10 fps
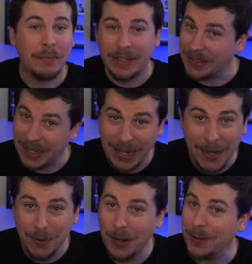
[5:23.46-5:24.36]
He's a
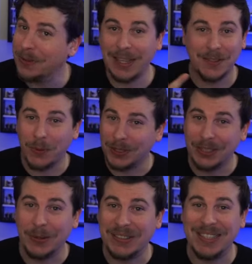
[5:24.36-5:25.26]
hero. Guess what? You
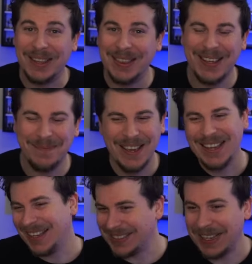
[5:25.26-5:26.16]
noticed in the theme.
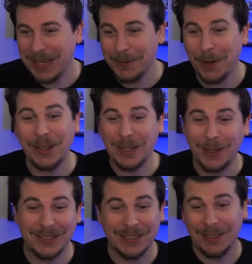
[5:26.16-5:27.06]
He's a hero. And
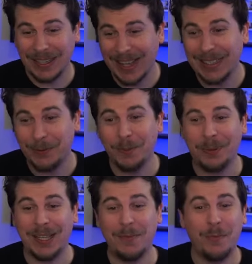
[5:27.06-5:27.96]
also, again, if you
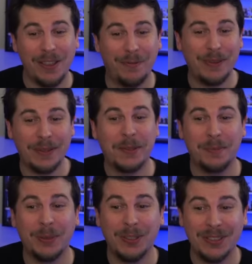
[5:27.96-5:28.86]
play him with Phil on
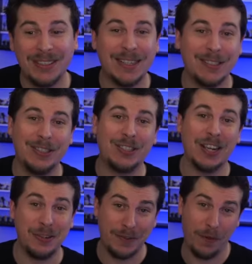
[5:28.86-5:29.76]
board, he actually
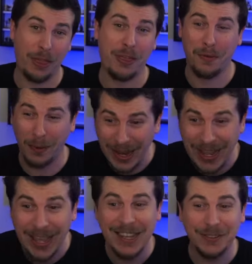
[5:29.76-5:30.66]
challenges for
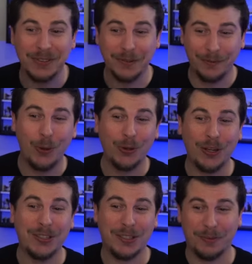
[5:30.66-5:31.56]
3. So he's a
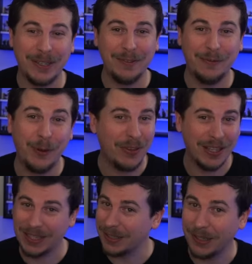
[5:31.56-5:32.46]
4-cost 3-4
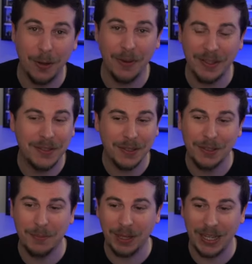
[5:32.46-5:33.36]
that can go on the turn
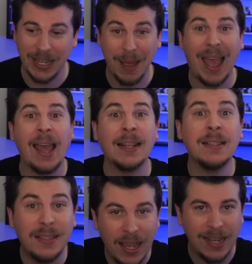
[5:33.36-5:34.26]
you play him
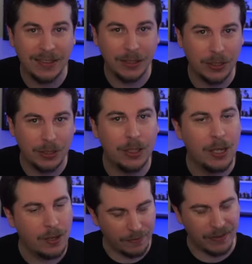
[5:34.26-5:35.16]
and gain lore.
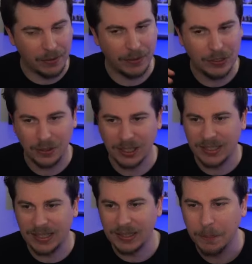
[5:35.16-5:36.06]
Very, very strong
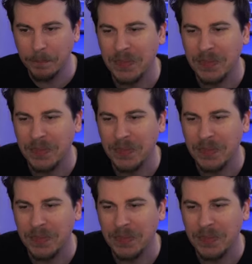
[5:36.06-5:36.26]
indeed.